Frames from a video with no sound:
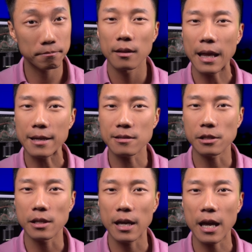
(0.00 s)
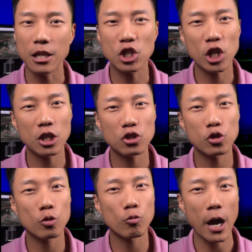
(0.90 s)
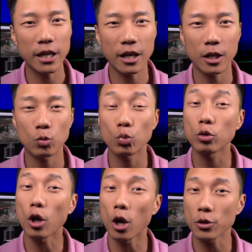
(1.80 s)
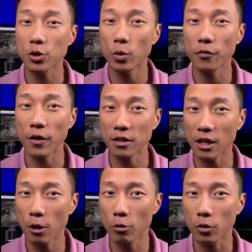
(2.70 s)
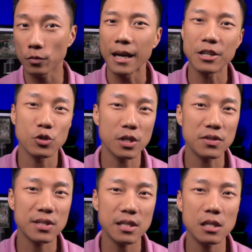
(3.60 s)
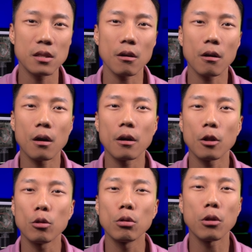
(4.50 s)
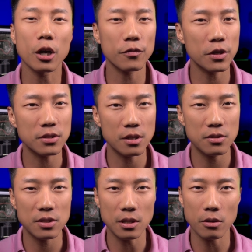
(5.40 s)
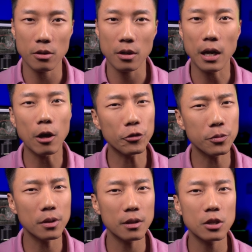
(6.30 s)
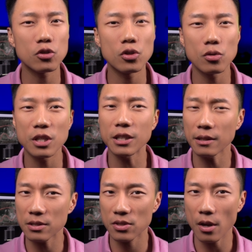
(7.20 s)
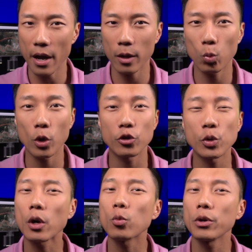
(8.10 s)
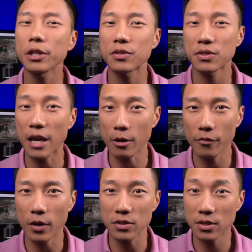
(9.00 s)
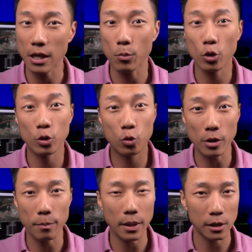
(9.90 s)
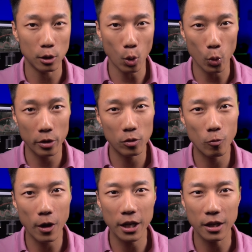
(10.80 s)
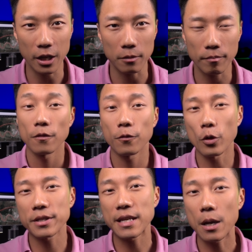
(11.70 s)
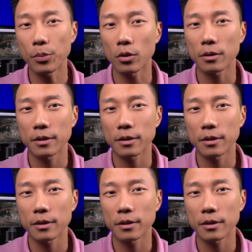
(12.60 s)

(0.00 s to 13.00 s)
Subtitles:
Lastly, any change to your ride height will also affect aero. As you can see, there are a lot of things to consider. Ultimately, you need to decide what you are willing to sacrifice to get more grip by lowering the ride height. For example,